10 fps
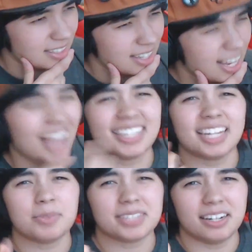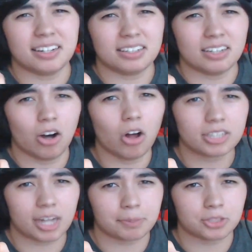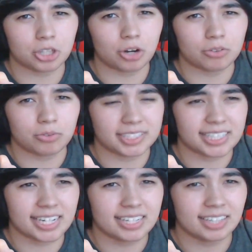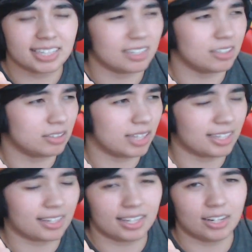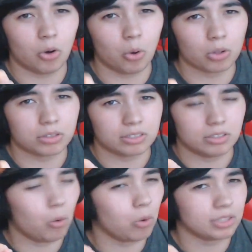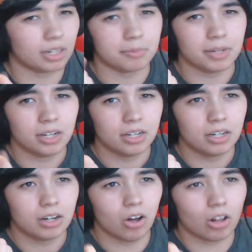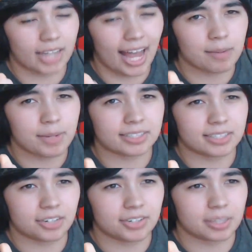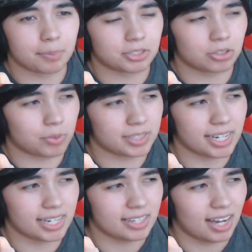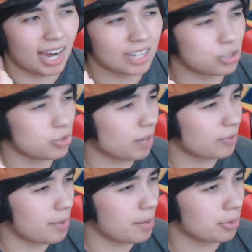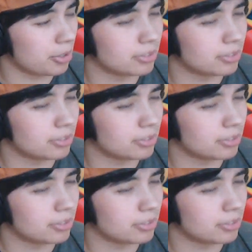I think he was in a Hulk episode, wasn't he? Like in a, like in a whole old um Hulk animated series episode, wasn't he? I do not remember.